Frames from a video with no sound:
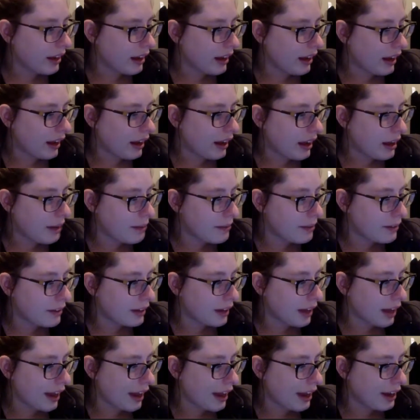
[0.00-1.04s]

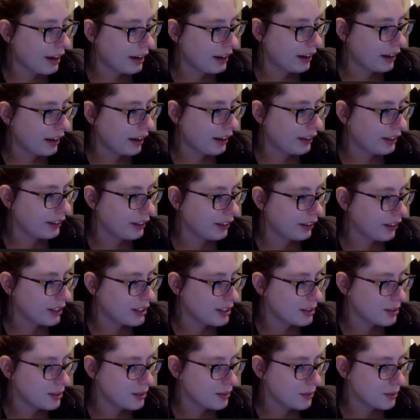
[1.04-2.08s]
And then the other
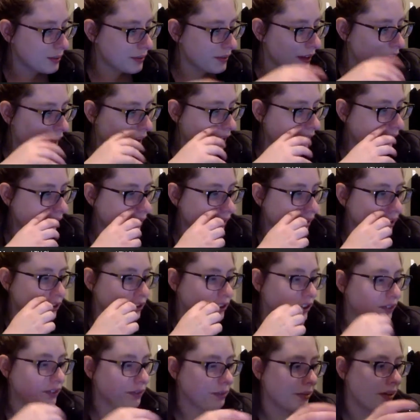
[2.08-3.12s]
Christmas movie I really
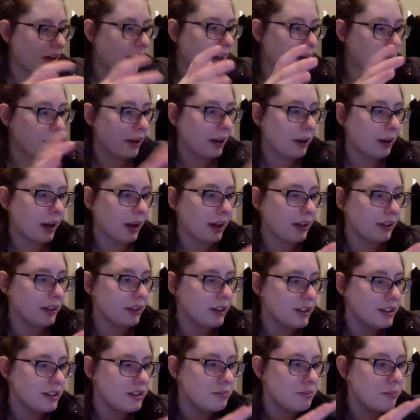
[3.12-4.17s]
enjoyed from Dana McKellar
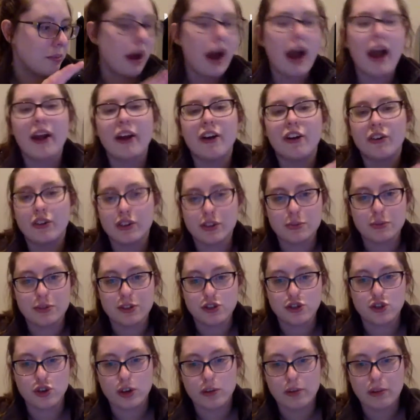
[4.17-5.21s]
is My
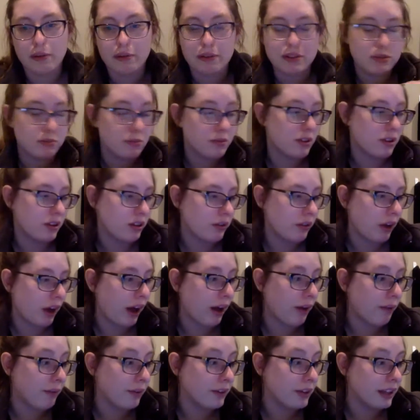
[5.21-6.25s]
Christmas Dream, that was
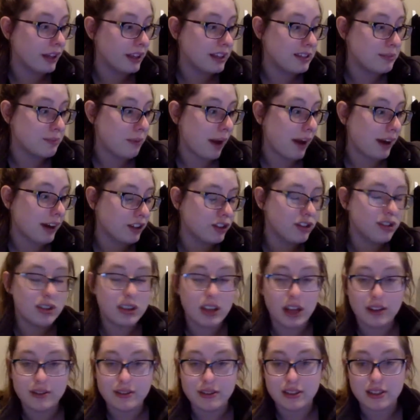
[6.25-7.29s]
released back in
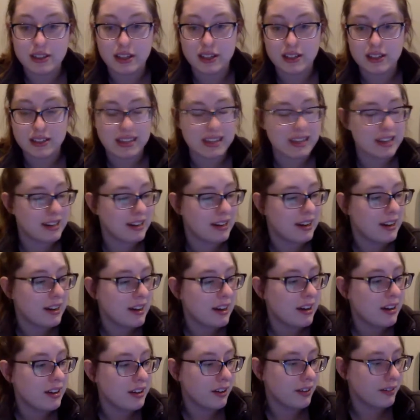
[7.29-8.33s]
2016,
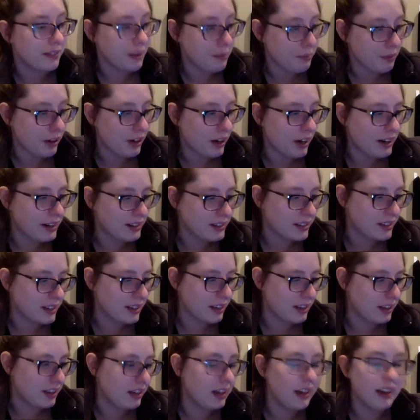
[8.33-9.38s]
November
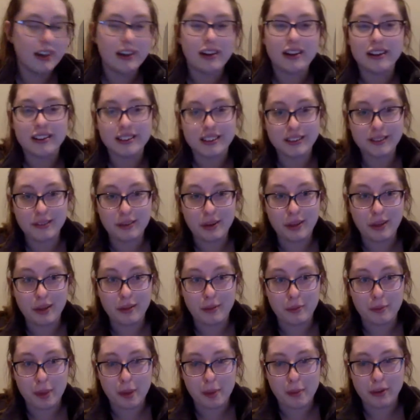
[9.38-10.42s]
19th. Clearly
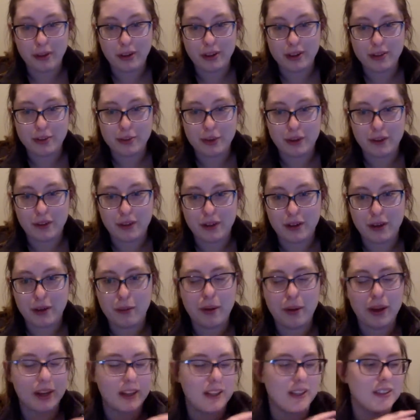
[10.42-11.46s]
remember this movie
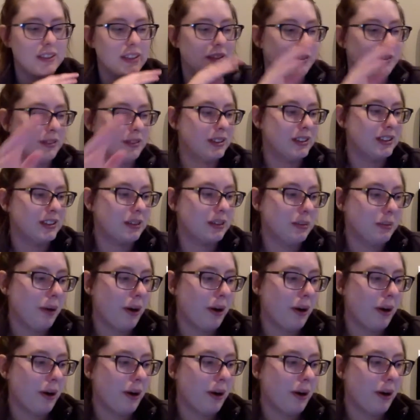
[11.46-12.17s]
because it was a